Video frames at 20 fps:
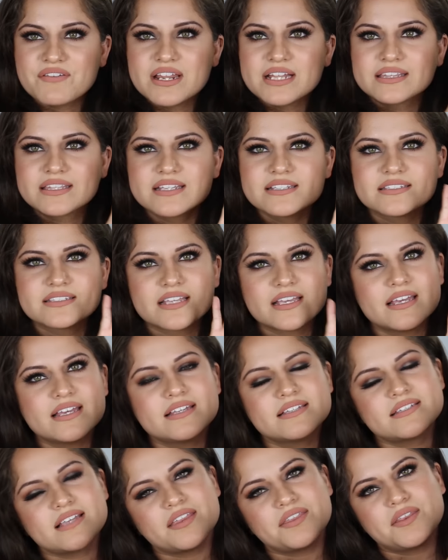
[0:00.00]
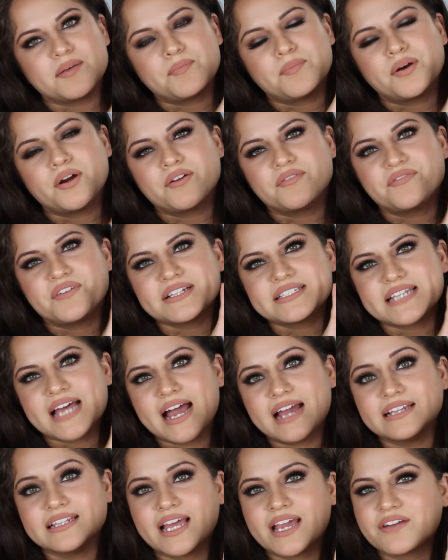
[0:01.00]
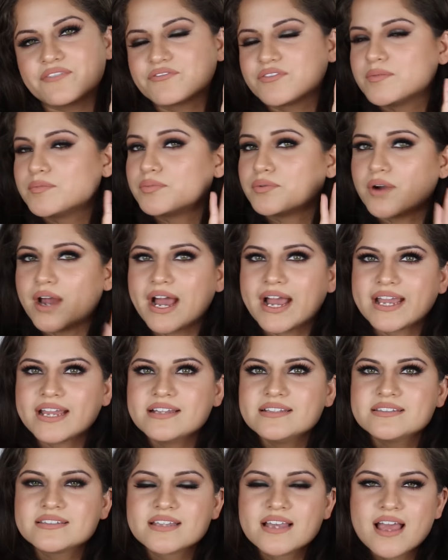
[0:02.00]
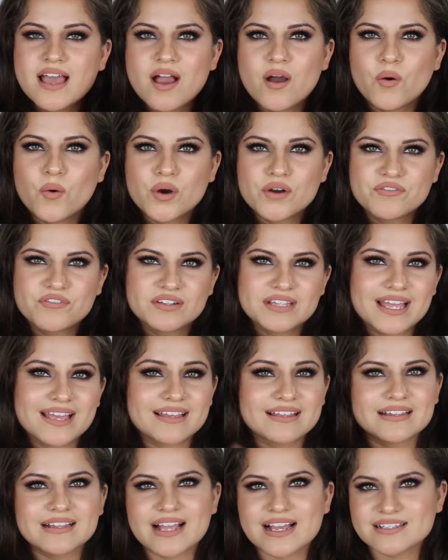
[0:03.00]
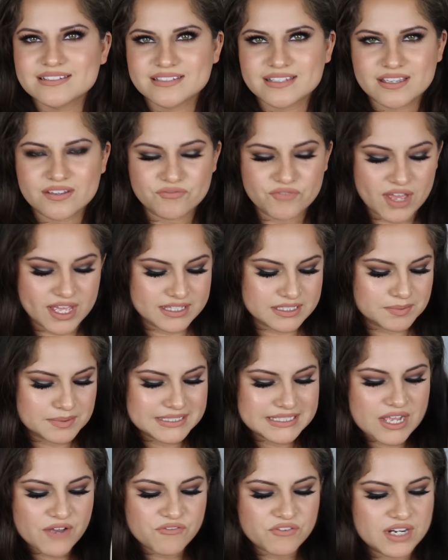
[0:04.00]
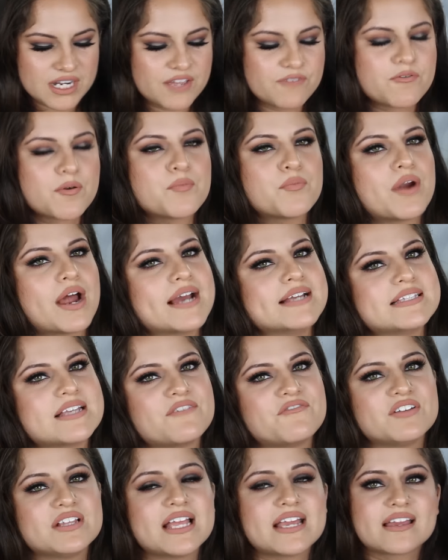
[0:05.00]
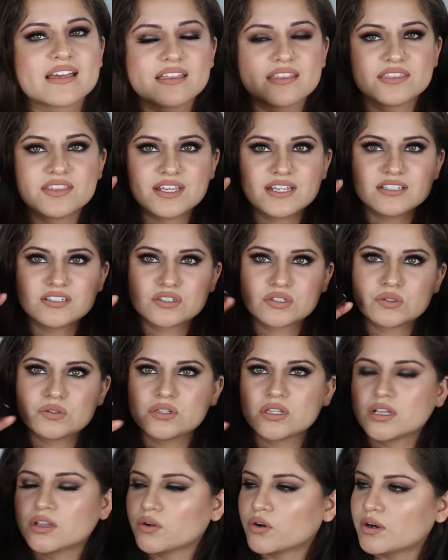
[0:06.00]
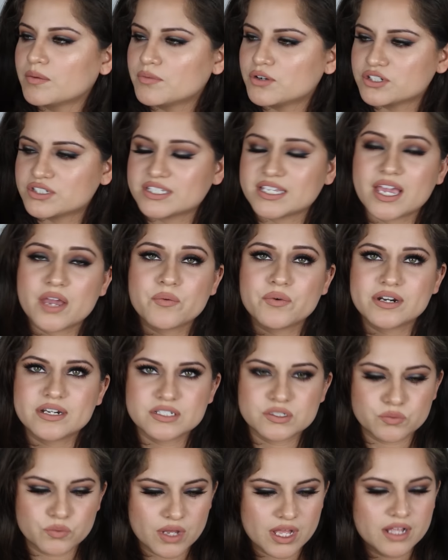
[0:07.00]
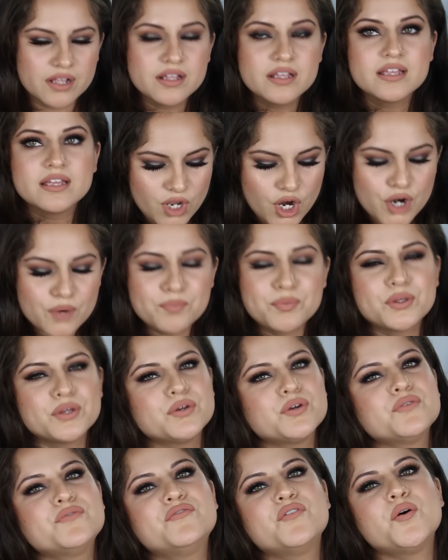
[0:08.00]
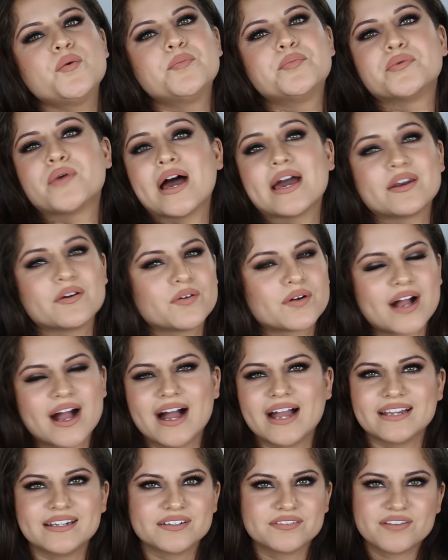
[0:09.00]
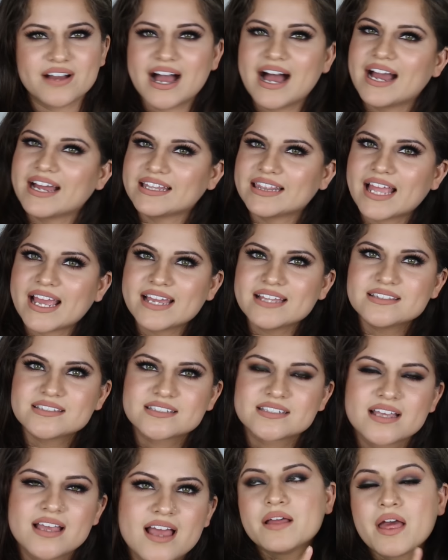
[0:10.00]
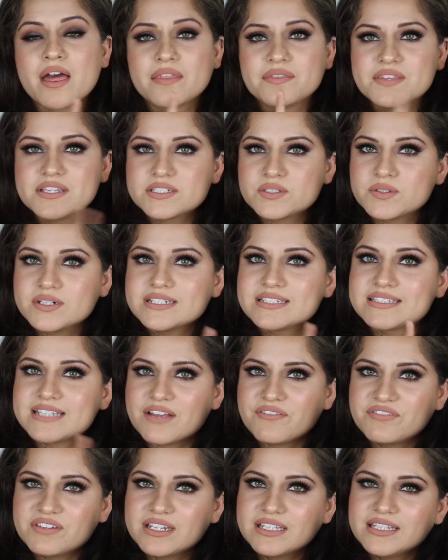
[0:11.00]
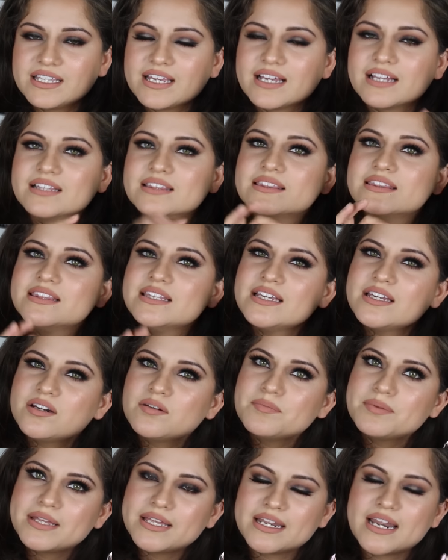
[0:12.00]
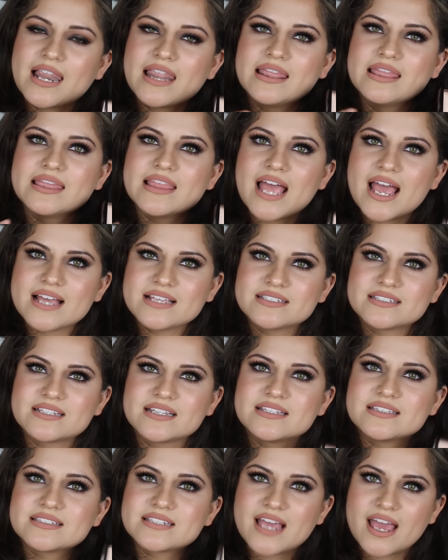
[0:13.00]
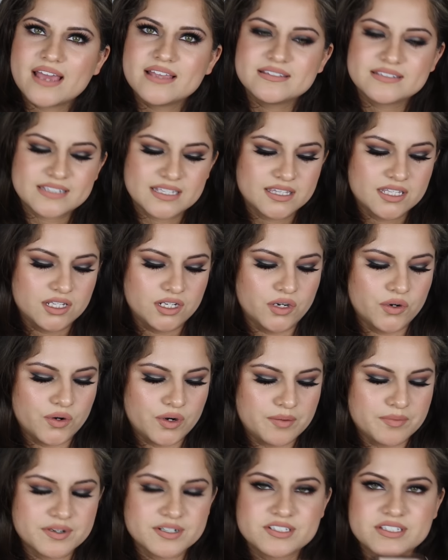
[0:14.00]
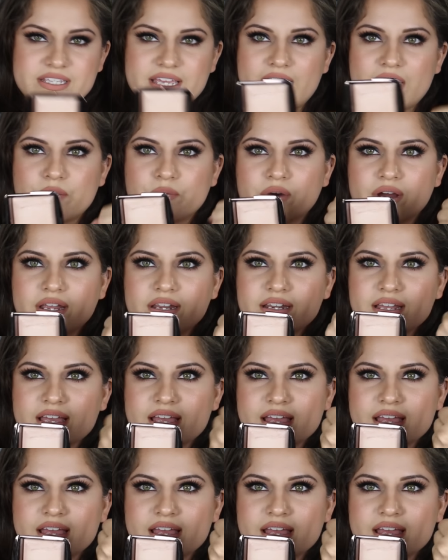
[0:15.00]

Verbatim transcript: I feel like this is the perfect highlight for brides or for like classy events, but definitely for brides. I feel like these two, the Laura Mercier one as well, are beautiful bridal kind of highlights. This one is definitely a little bit less intense than the Laura Mercier one.